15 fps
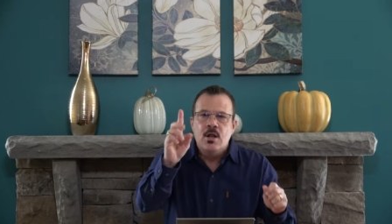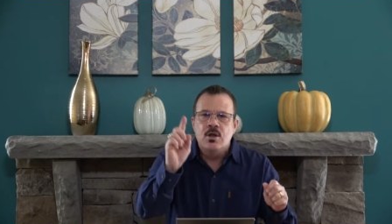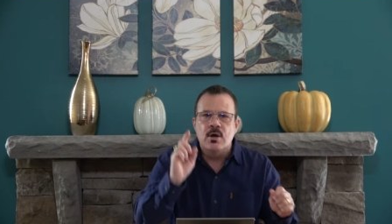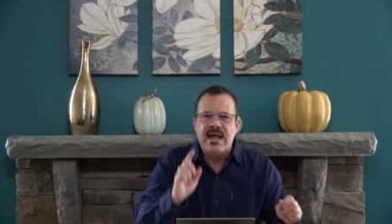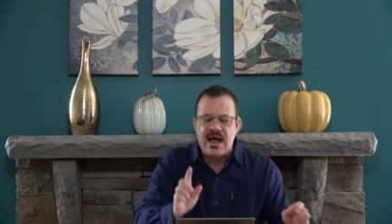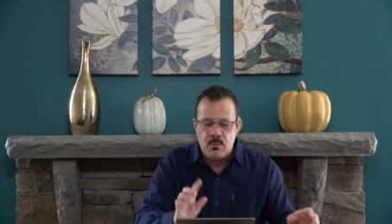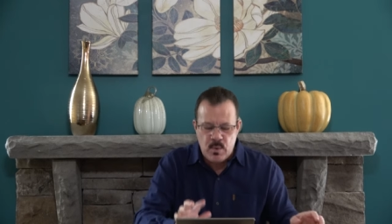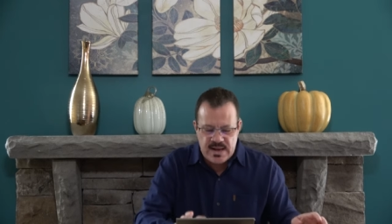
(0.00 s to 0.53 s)

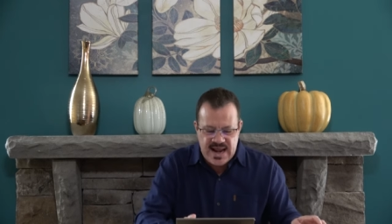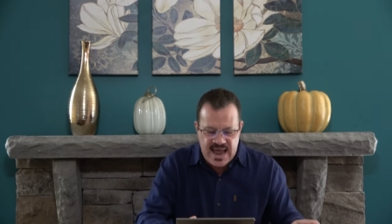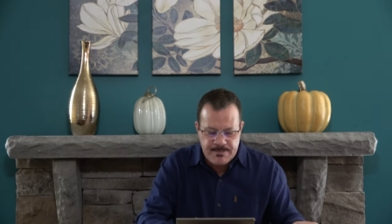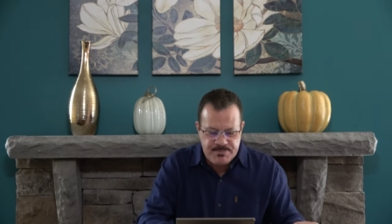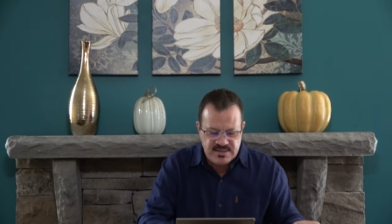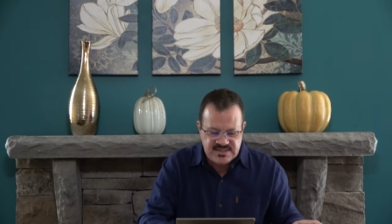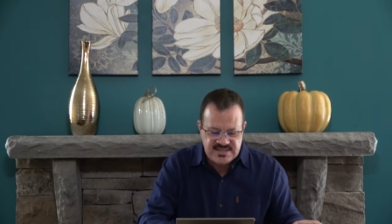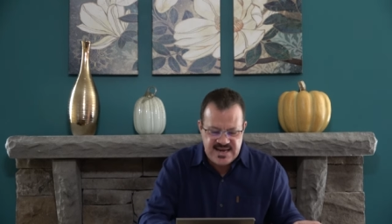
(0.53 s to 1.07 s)
Look at what
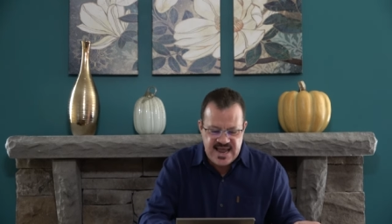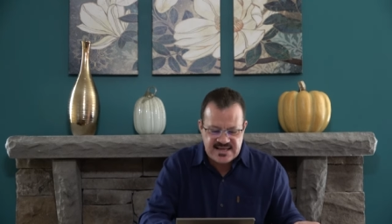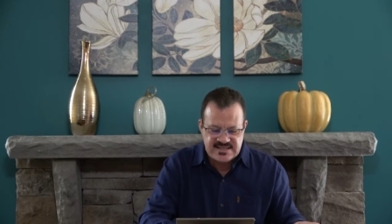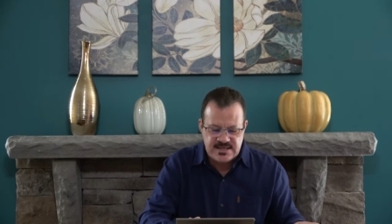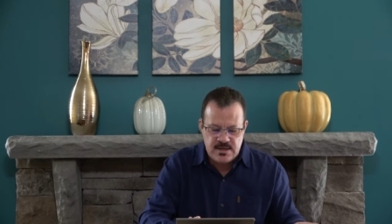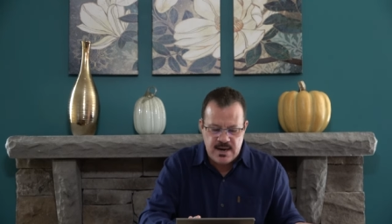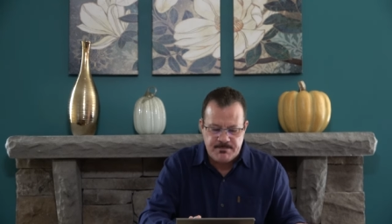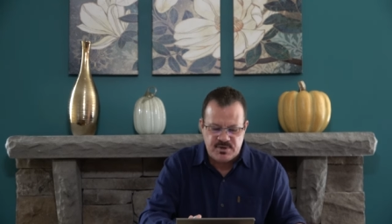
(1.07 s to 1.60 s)
happens
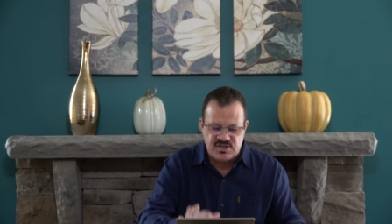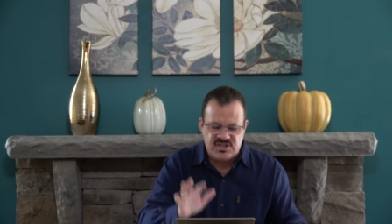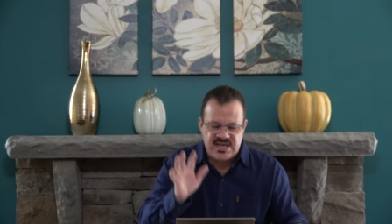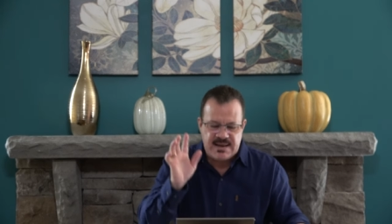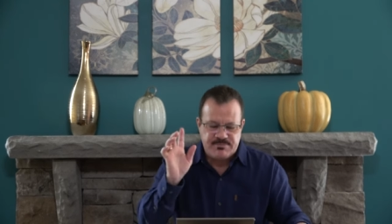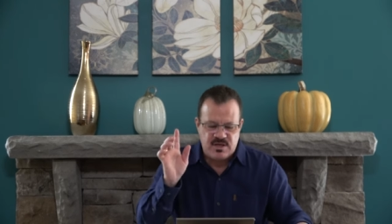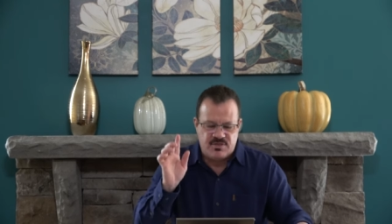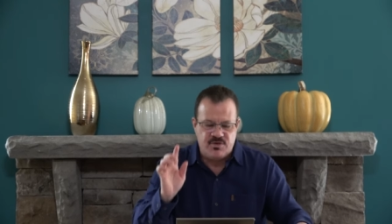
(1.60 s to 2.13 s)
next in Numbers
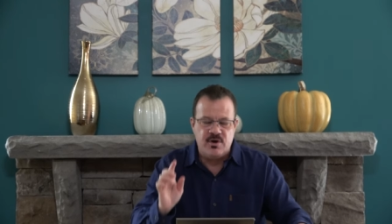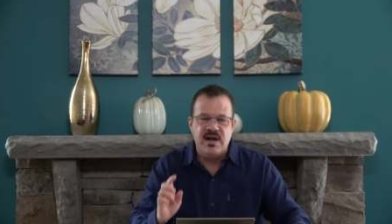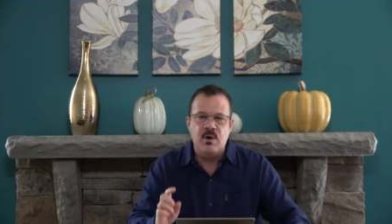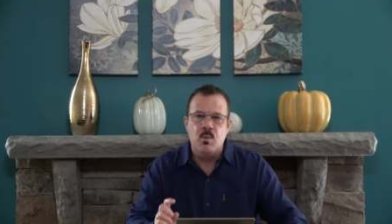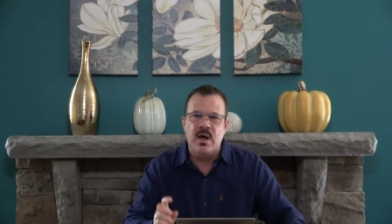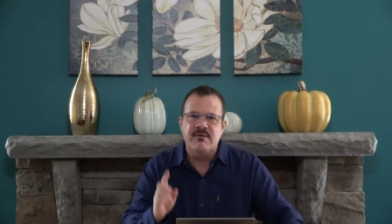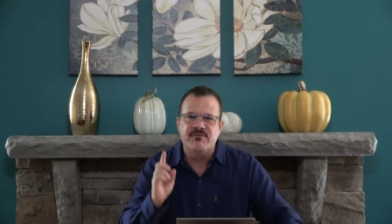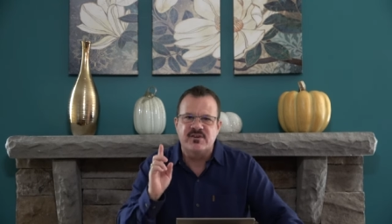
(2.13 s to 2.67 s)
chapter
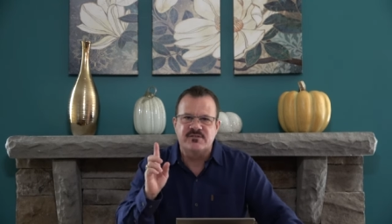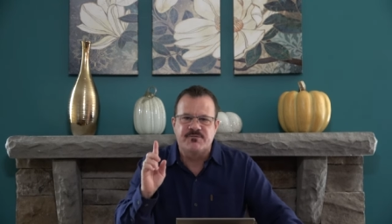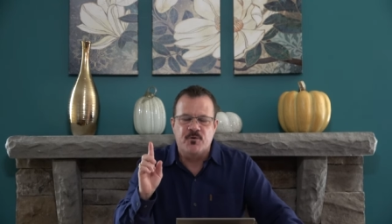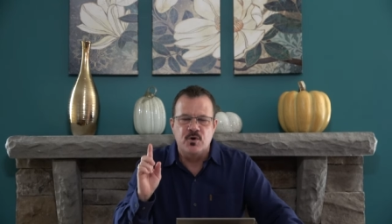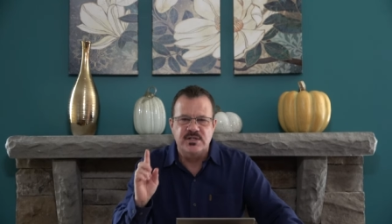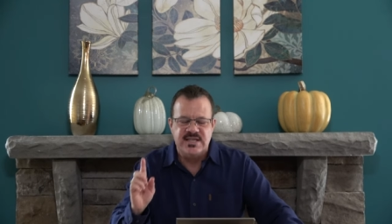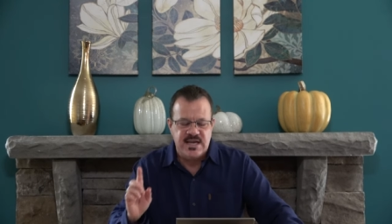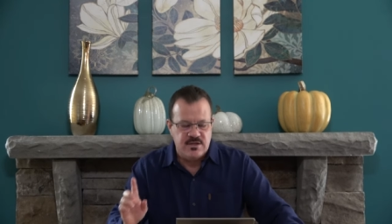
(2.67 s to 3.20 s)
31, verse
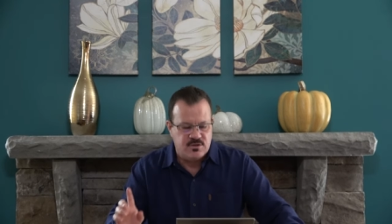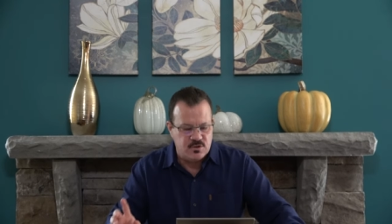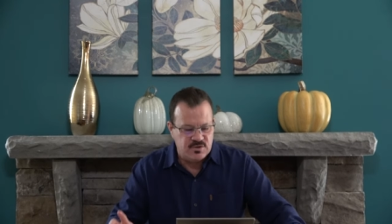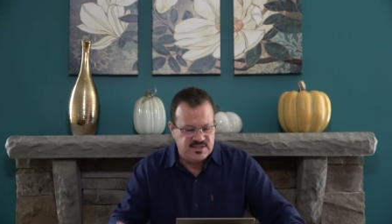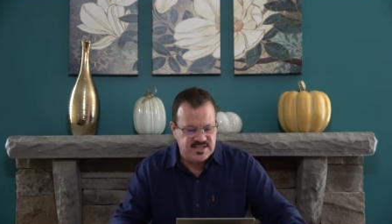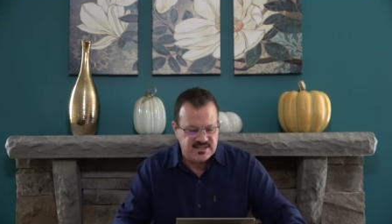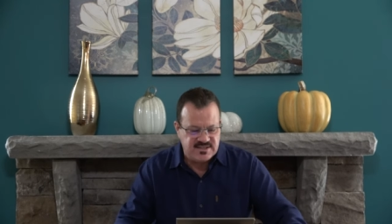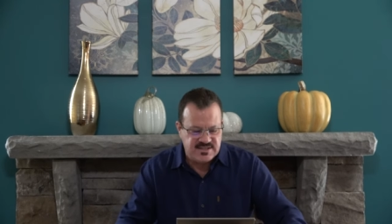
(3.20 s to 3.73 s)
14
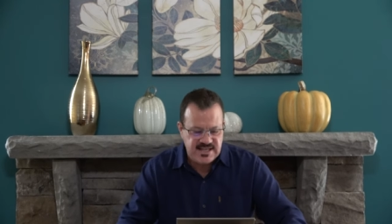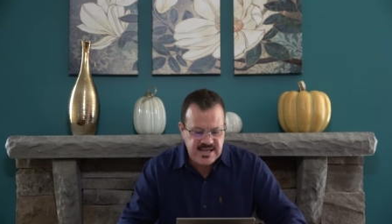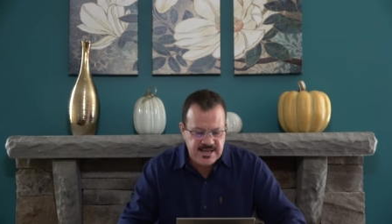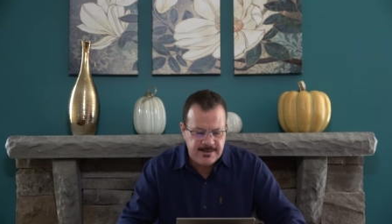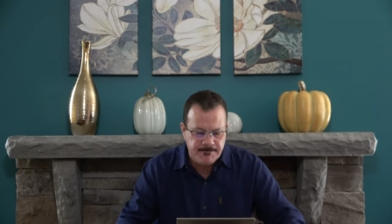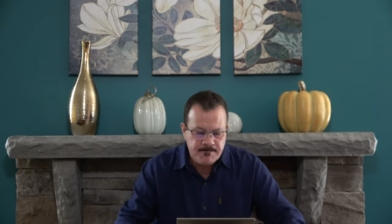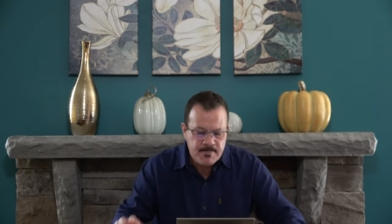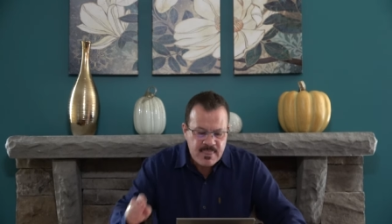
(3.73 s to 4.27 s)
through
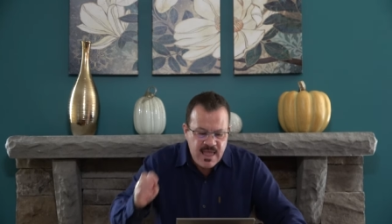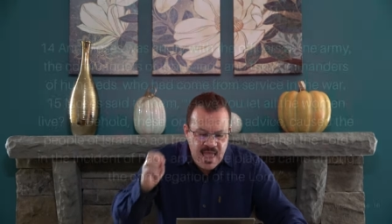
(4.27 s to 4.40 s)
16.